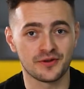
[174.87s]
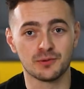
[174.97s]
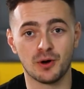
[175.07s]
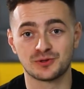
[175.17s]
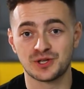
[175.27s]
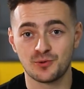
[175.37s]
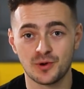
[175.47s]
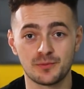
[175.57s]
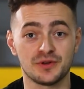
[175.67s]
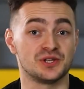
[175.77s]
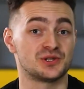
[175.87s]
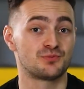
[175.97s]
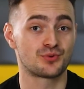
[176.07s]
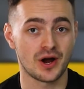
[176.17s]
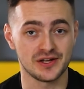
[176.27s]
thing about 10web is
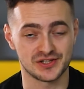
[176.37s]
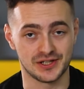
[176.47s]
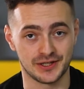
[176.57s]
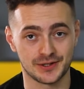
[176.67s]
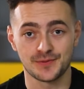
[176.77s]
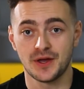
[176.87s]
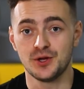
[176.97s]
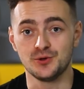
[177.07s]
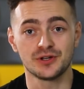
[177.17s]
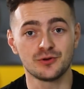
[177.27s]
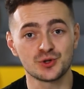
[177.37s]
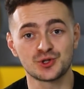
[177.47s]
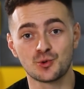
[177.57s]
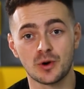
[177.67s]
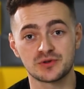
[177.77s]
pricing. You can host
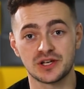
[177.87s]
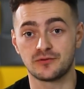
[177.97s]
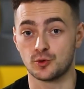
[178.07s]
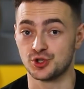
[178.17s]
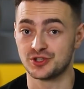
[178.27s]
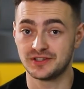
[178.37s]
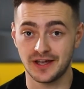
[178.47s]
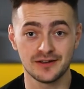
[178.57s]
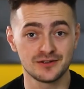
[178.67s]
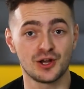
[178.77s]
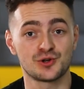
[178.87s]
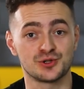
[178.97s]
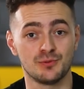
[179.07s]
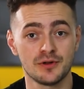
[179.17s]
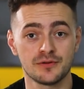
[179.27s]
your website for just $10
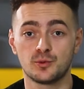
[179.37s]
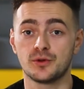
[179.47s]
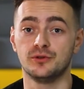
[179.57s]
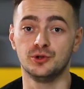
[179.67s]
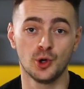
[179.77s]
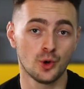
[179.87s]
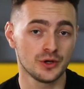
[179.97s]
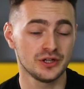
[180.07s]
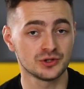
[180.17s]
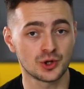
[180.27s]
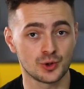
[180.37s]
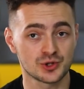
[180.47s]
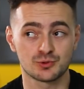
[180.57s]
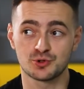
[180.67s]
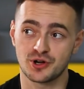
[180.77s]
a month with no hidden
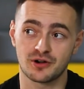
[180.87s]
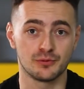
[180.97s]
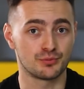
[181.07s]
costs, which are a